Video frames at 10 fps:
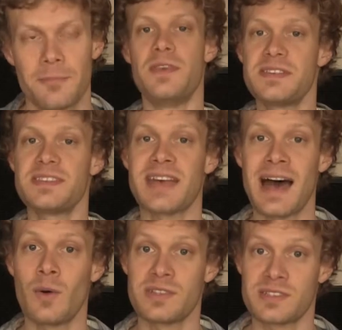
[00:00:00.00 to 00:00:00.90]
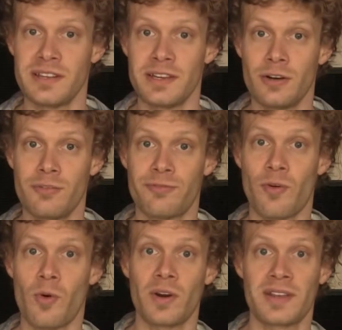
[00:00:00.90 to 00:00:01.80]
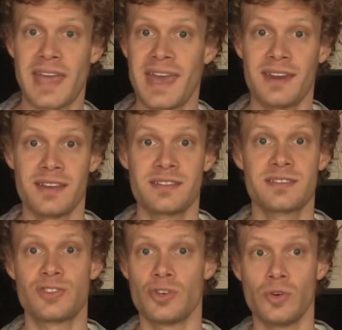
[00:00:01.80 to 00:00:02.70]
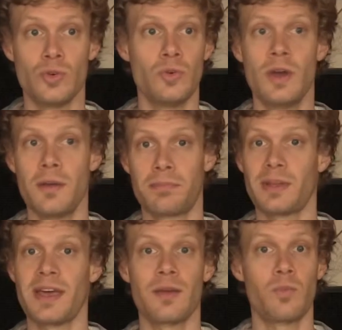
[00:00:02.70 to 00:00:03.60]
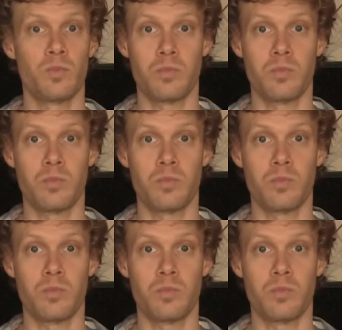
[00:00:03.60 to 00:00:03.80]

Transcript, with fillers: This is how it's legal for candidates to play